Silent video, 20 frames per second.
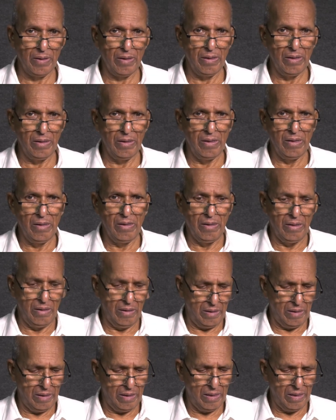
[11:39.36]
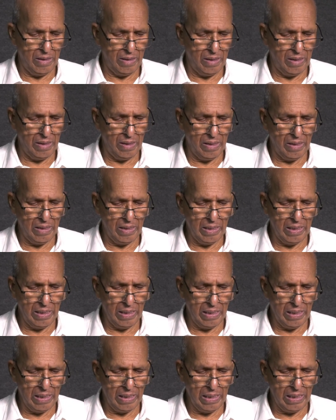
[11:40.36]

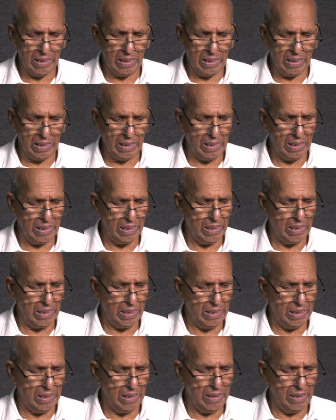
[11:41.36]
No one is speaking in this clip.